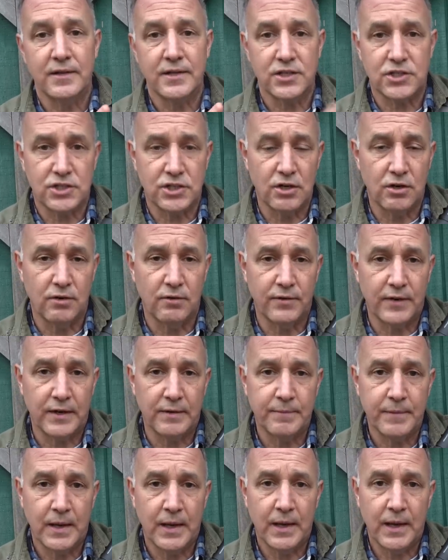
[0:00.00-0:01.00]
the
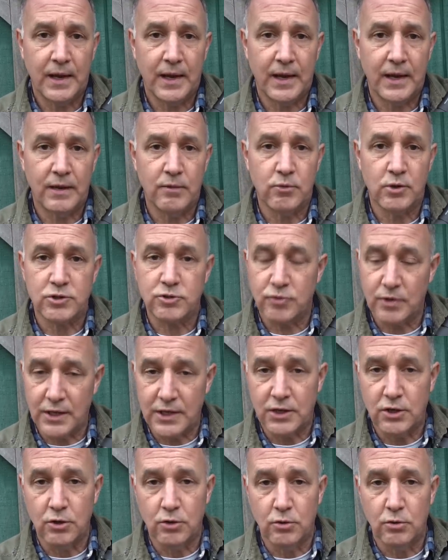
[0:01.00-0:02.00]
Sylvan. And what's
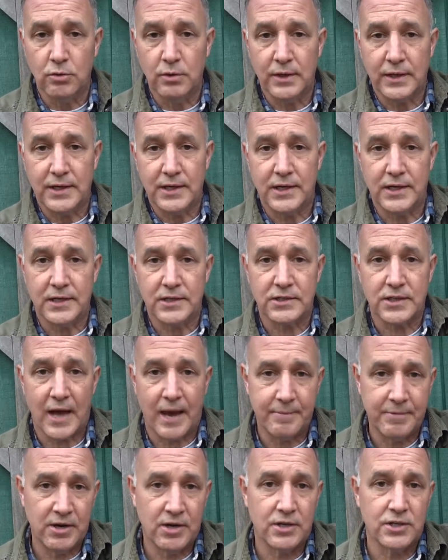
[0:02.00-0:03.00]
really cool is
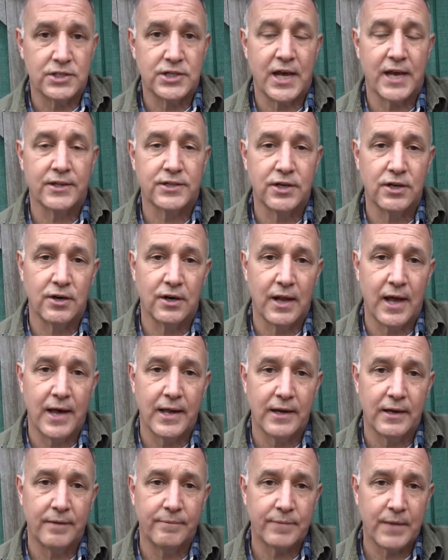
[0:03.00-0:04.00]
I'm here in South
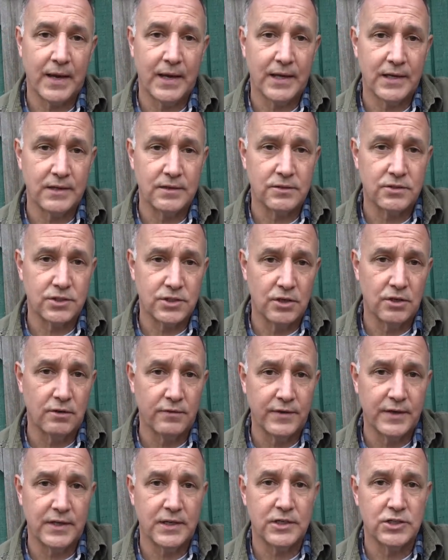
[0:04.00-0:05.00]
Carolina, and
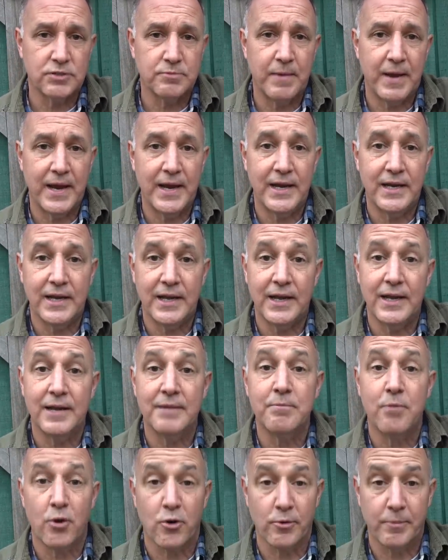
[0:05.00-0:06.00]
Sylvan is made
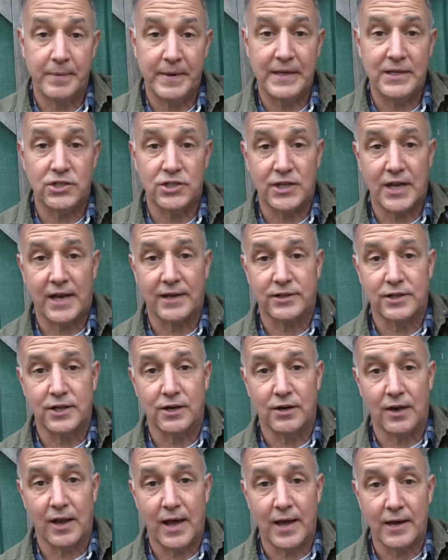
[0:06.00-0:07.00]
in Myrtle Beach, South
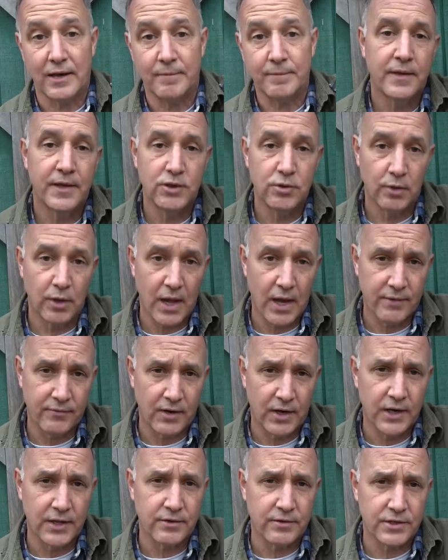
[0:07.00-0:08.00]
Carolina. They do a lot of
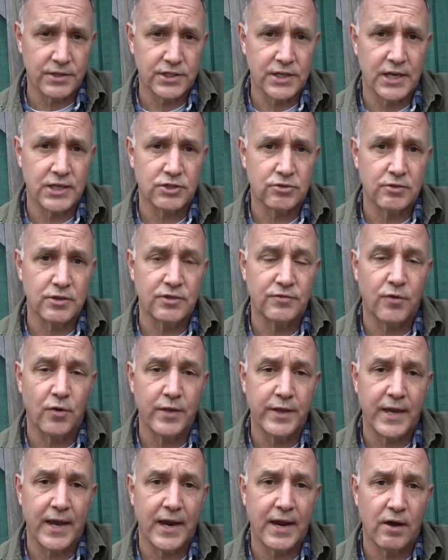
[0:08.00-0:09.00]
other accessories for
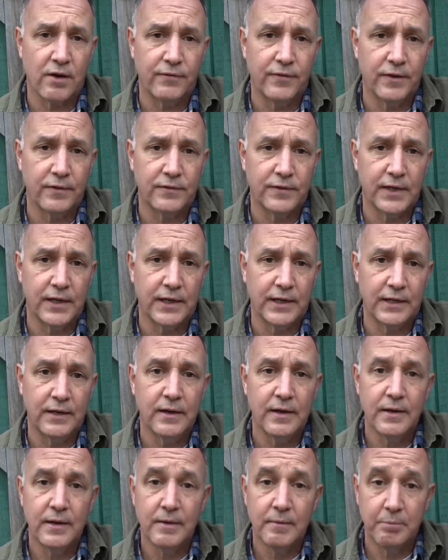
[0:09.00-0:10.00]
the AR-15,
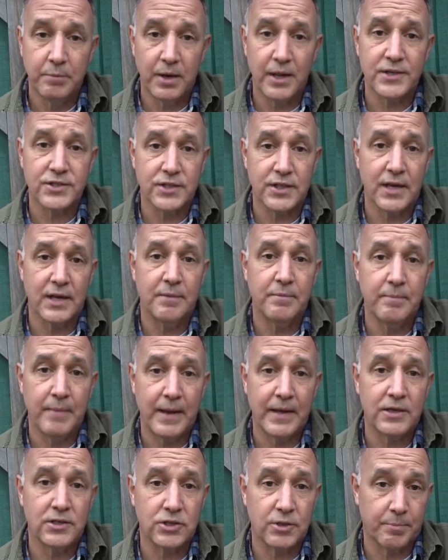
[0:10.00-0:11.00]
plus they
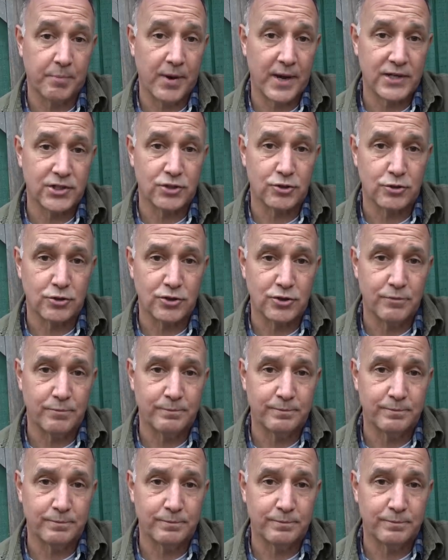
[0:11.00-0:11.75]
make suppressors.